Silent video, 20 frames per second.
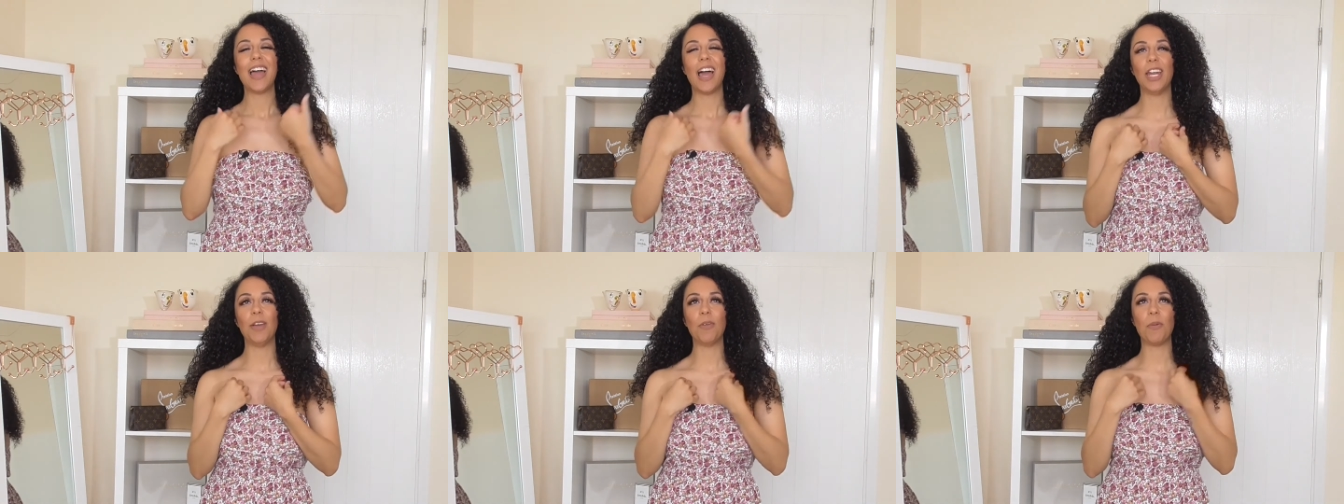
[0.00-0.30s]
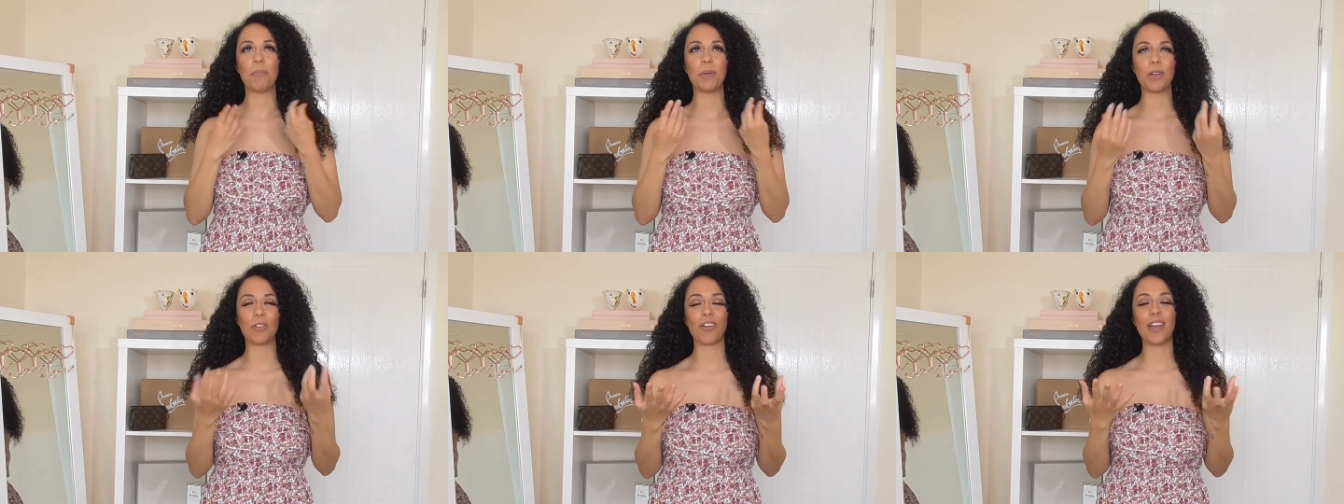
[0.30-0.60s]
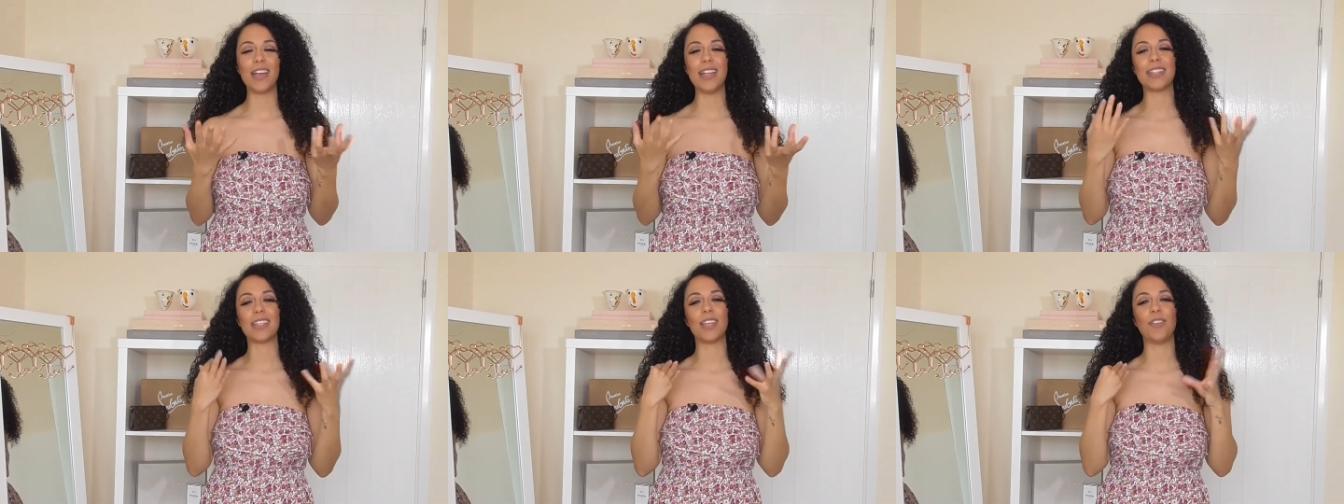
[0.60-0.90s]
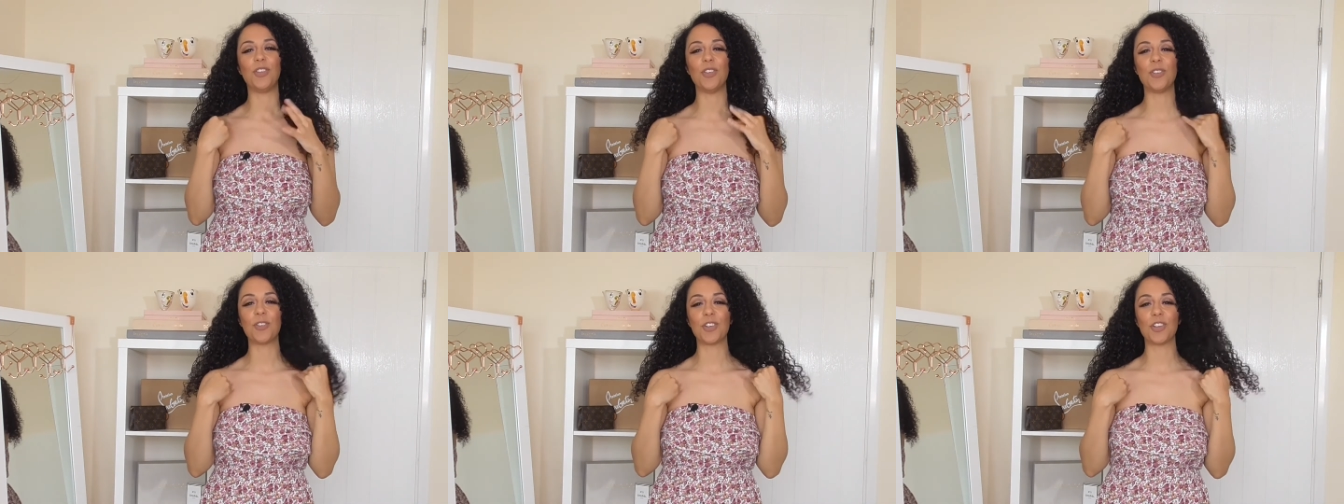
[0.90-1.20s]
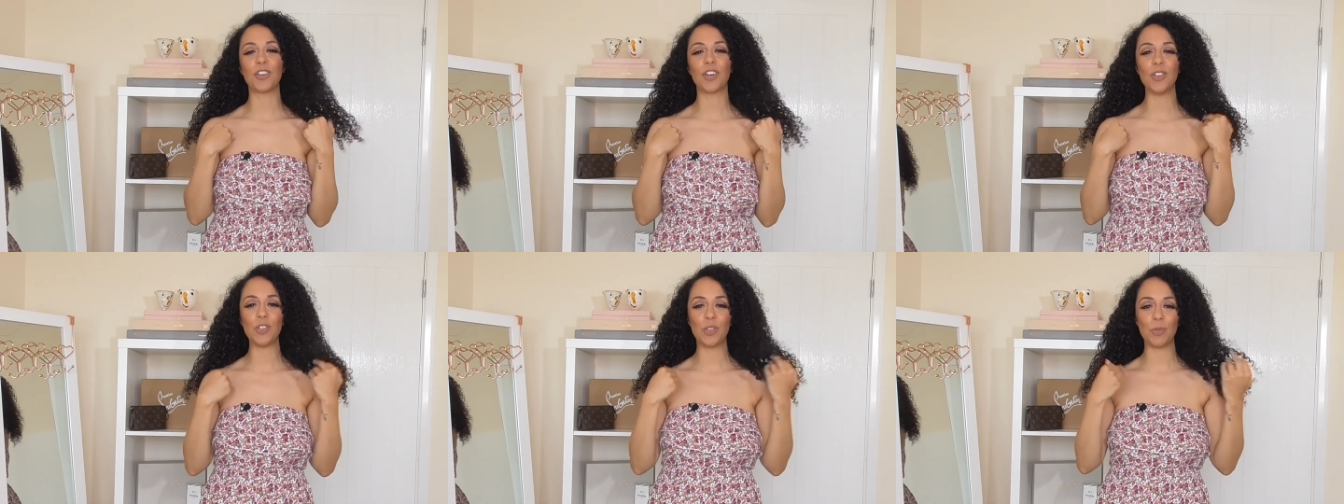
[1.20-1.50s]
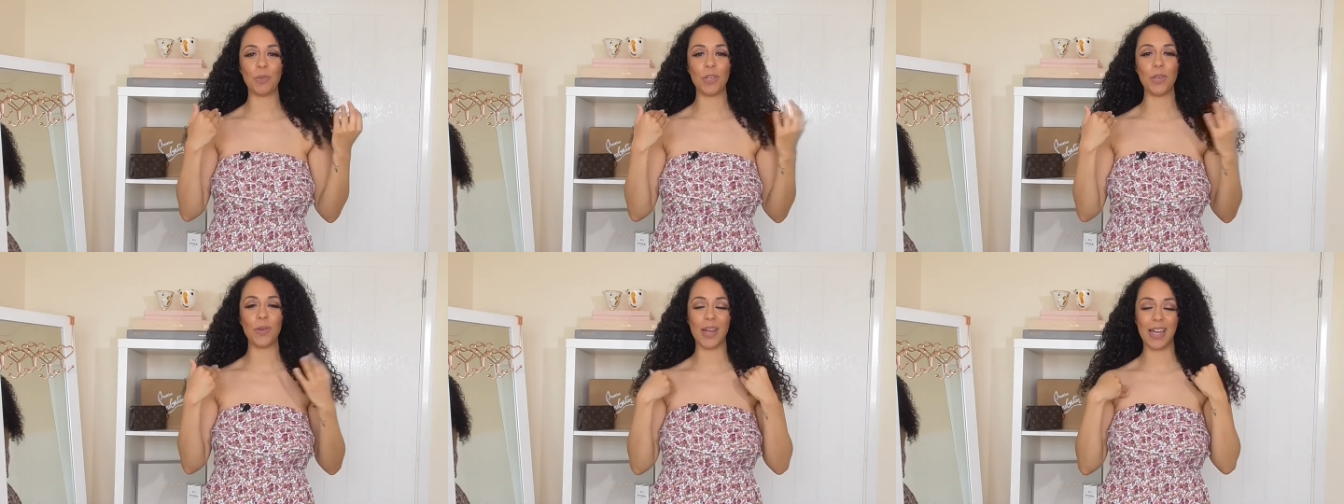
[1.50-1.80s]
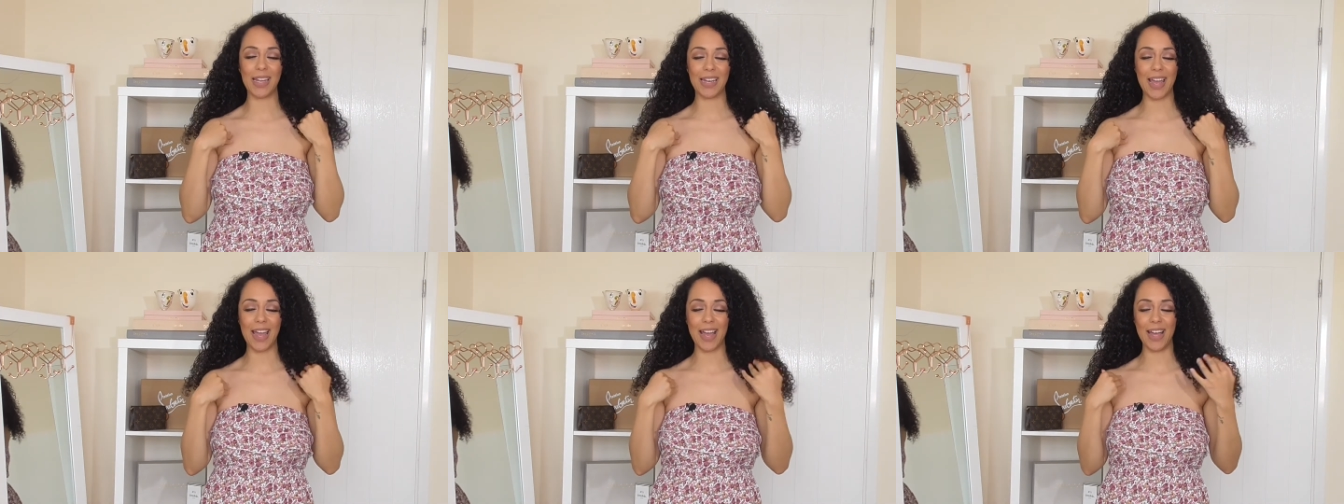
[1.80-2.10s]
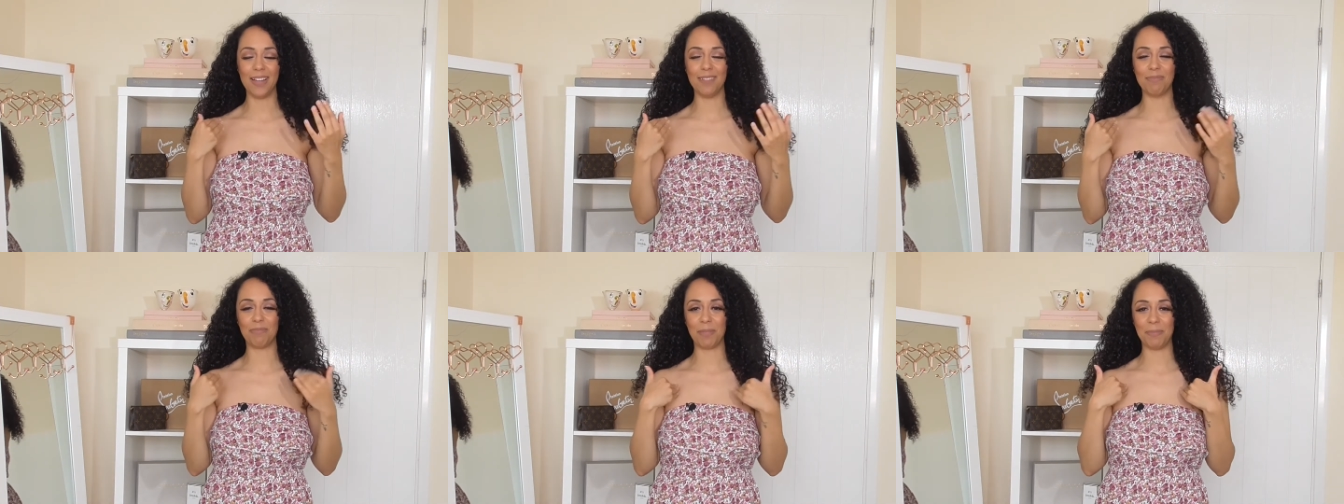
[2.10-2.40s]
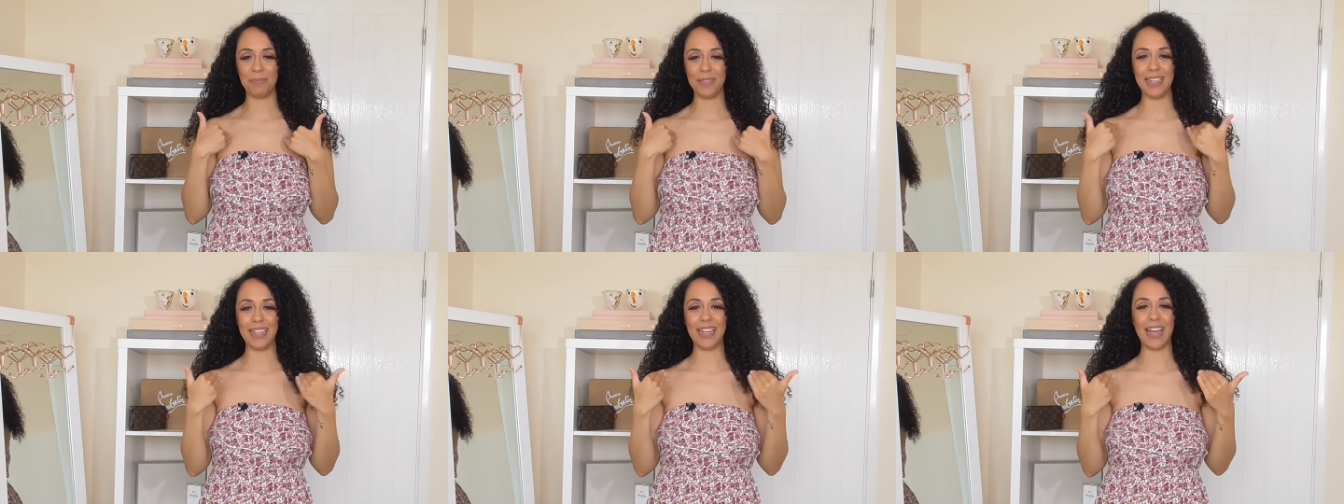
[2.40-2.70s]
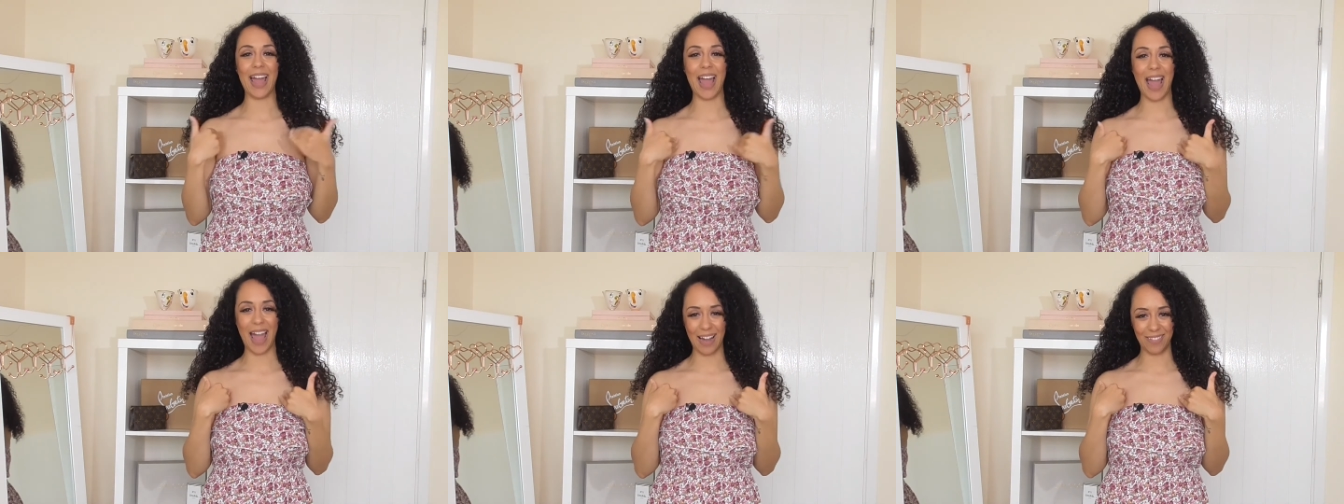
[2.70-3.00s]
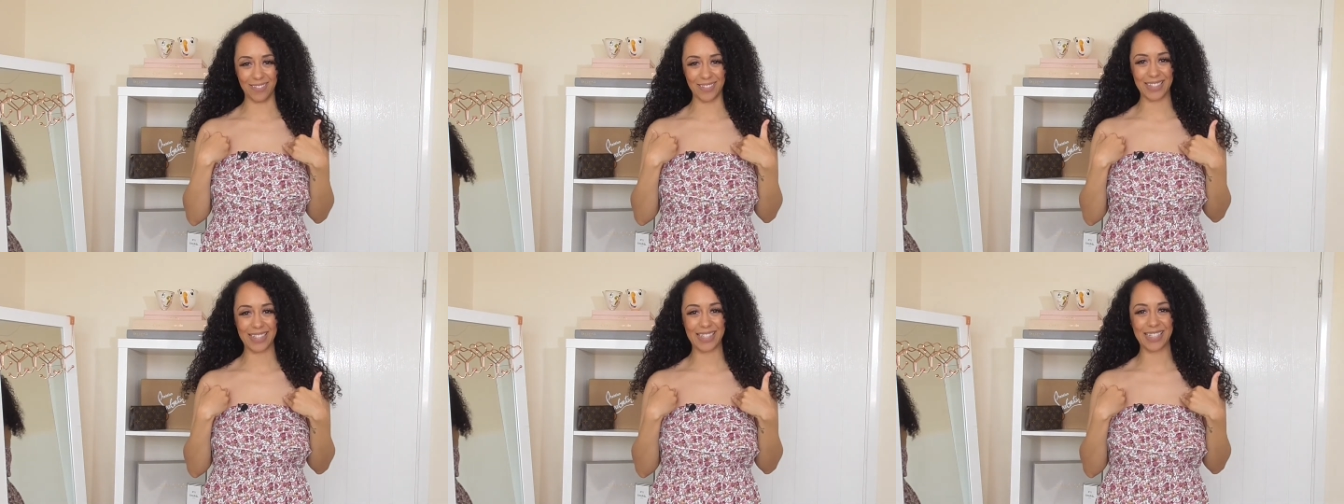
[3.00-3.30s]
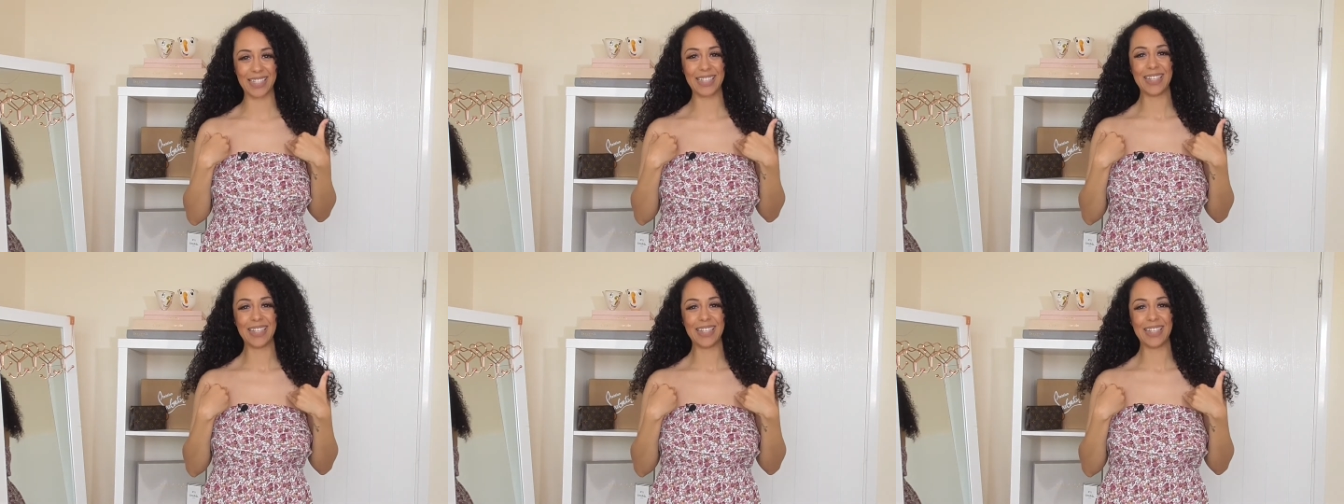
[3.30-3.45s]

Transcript: and it would be great if you could contribute and help me out.